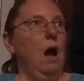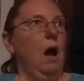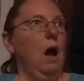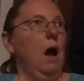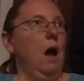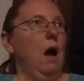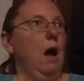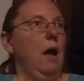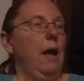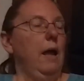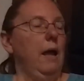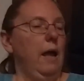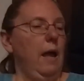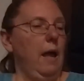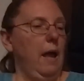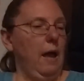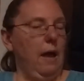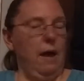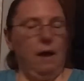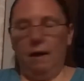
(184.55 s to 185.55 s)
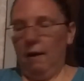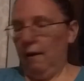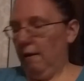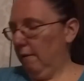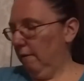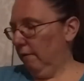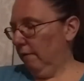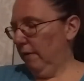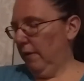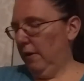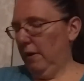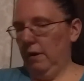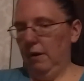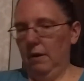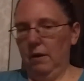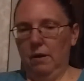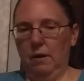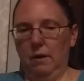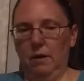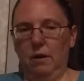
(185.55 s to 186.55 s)
I have
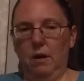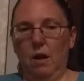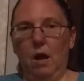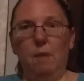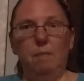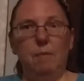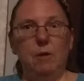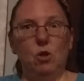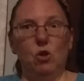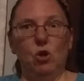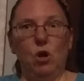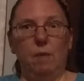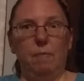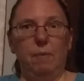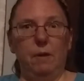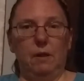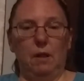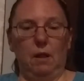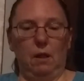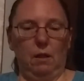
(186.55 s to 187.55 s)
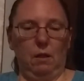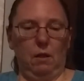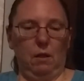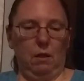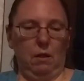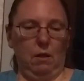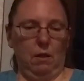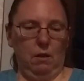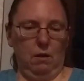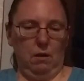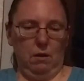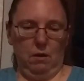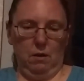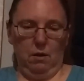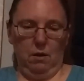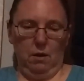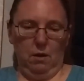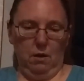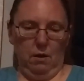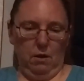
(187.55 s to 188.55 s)
not been shopping this
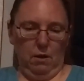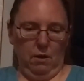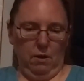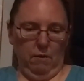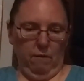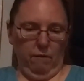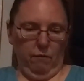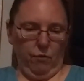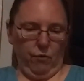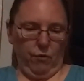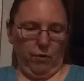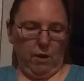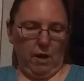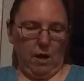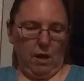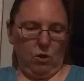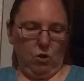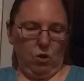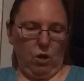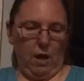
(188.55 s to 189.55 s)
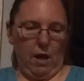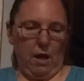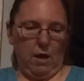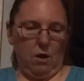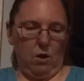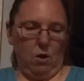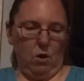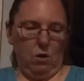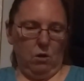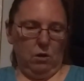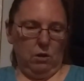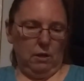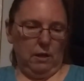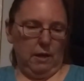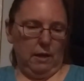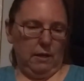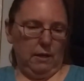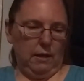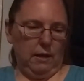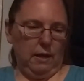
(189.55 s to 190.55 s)
for stash at all
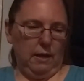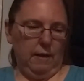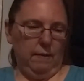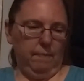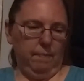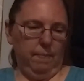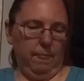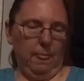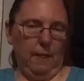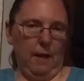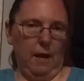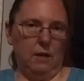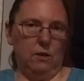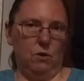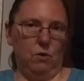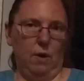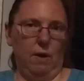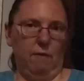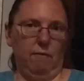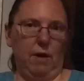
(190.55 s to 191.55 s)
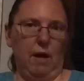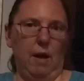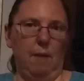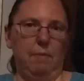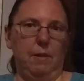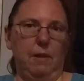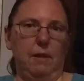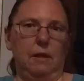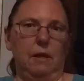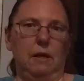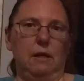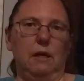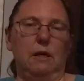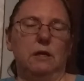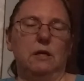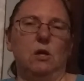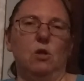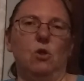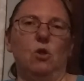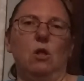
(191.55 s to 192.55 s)
lately. I do have a couple little
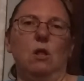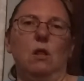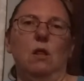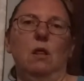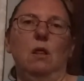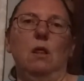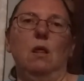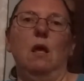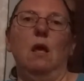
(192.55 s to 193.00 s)
additions.